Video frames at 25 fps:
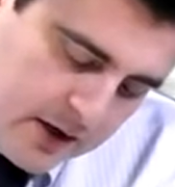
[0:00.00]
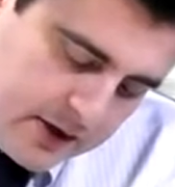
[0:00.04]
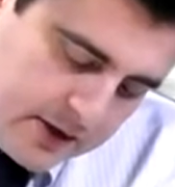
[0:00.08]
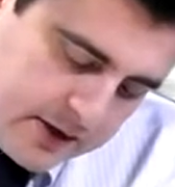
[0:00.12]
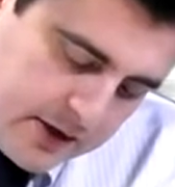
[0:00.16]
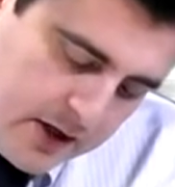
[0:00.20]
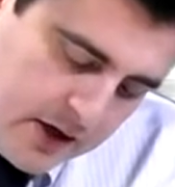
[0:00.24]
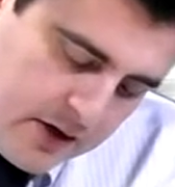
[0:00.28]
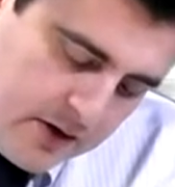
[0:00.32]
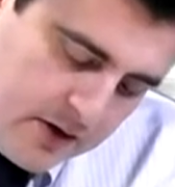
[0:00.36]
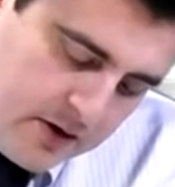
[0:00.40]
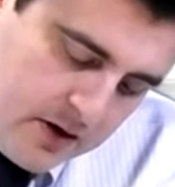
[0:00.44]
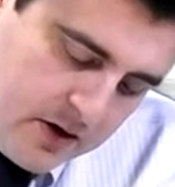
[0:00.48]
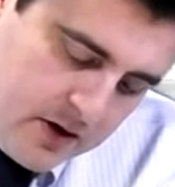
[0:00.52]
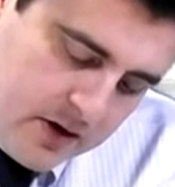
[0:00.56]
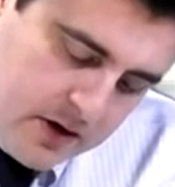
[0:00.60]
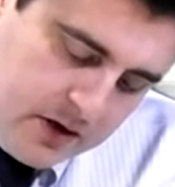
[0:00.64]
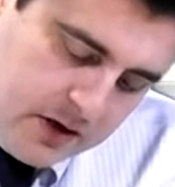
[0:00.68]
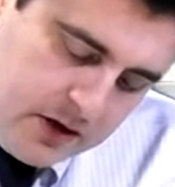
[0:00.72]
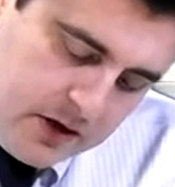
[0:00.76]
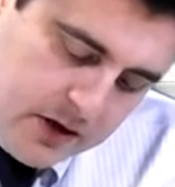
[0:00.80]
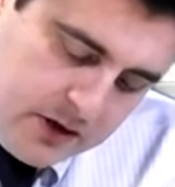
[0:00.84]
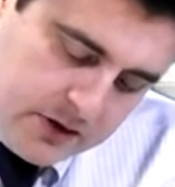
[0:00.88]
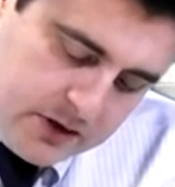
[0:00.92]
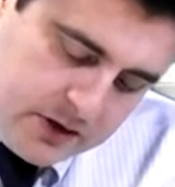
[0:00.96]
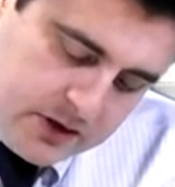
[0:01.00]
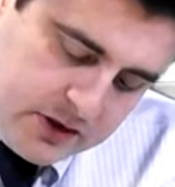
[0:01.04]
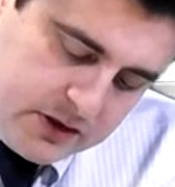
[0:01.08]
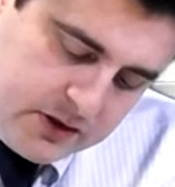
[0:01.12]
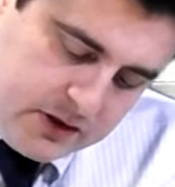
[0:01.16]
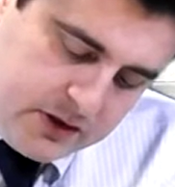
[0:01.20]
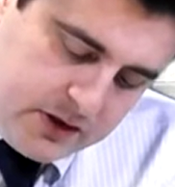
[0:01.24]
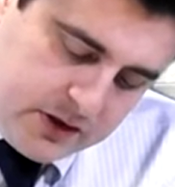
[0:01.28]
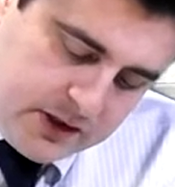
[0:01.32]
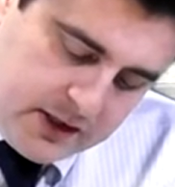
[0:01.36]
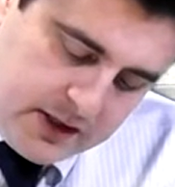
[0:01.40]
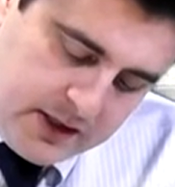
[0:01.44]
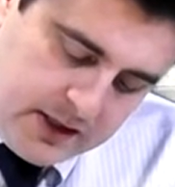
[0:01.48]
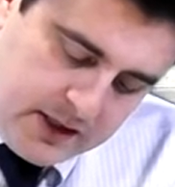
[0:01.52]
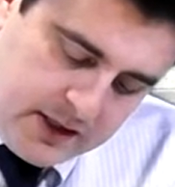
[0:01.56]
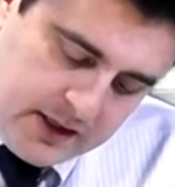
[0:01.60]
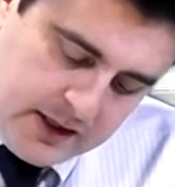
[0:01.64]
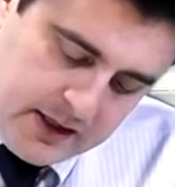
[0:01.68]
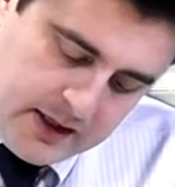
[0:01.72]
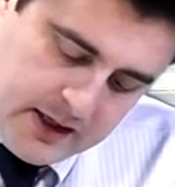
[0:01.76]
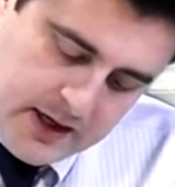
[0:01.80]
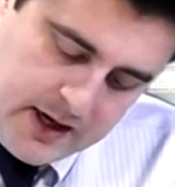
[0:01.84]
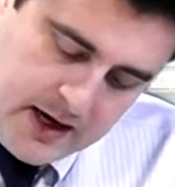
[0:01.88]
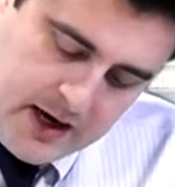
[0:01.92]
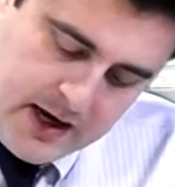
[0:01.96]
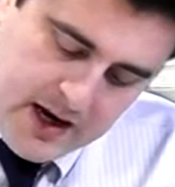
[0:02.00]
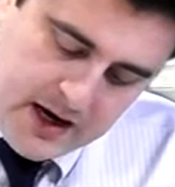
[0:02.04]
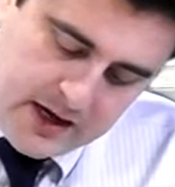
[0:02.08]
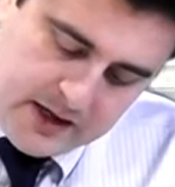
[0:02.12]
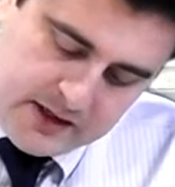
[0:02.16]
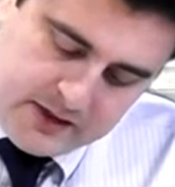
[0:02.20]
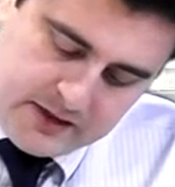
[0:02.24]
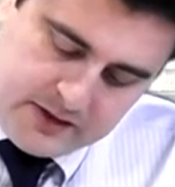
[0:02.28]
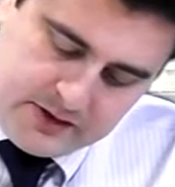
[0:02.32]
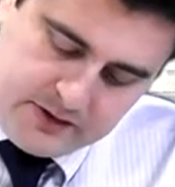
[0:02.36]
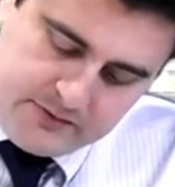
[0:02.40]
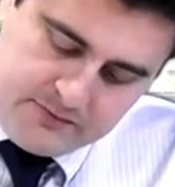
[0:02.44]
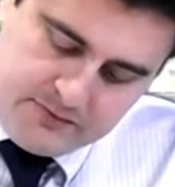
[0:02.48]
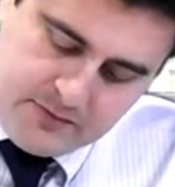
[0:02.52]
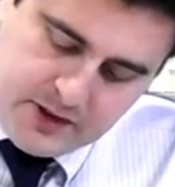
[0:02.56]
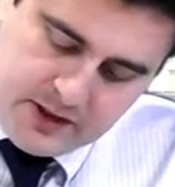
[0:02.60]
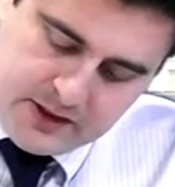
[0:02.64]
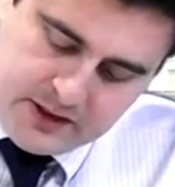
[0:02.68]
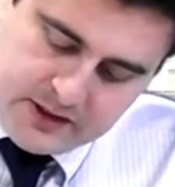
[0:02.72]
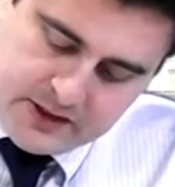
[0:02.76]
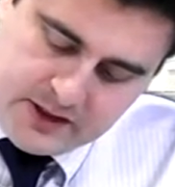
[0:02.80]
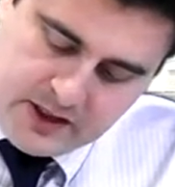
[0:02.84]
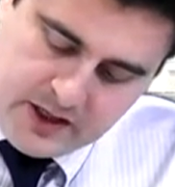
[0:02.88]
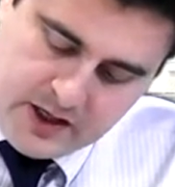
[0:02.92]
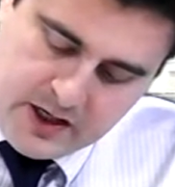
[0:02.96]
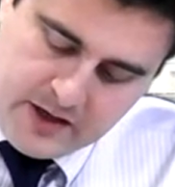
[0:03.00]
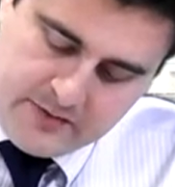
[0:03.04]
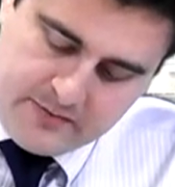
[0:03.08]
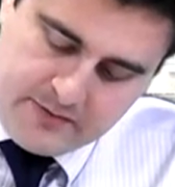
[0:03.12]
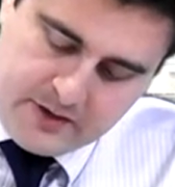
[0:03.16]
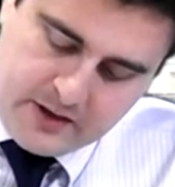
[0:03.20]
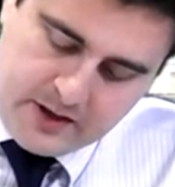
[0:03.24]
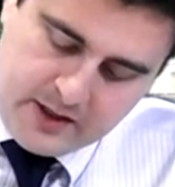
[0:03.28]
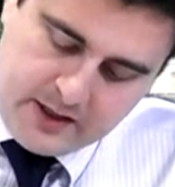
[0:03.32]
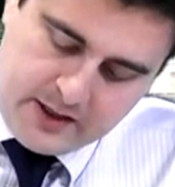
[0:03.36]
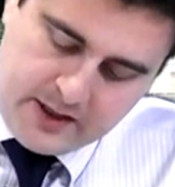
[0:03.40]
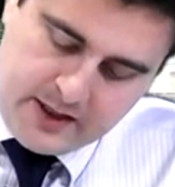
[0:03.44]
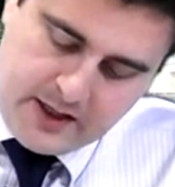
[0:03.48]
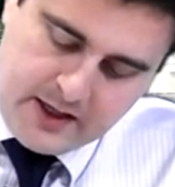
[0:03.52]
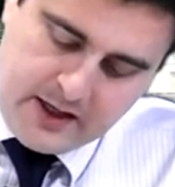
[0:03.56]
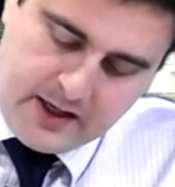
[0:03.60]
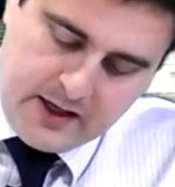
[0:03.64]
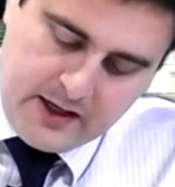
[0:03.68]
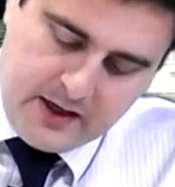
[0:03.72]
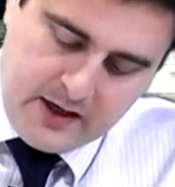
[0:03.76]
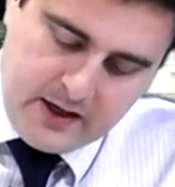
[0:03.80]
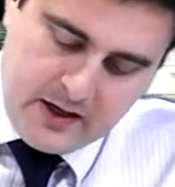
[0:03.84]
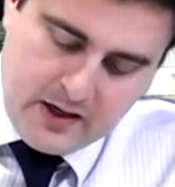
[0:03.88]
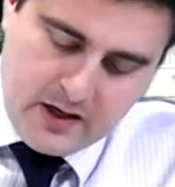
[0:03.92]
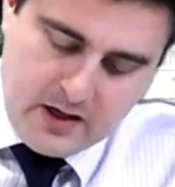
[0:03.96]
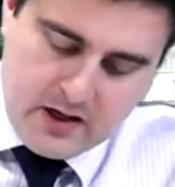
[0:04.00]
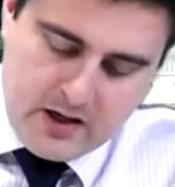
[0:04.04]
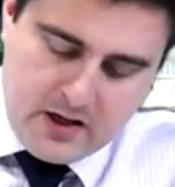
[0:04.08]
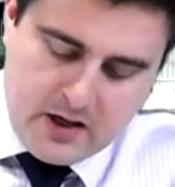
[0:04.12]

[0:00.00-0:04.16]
So, you know, just looking at my timeline here,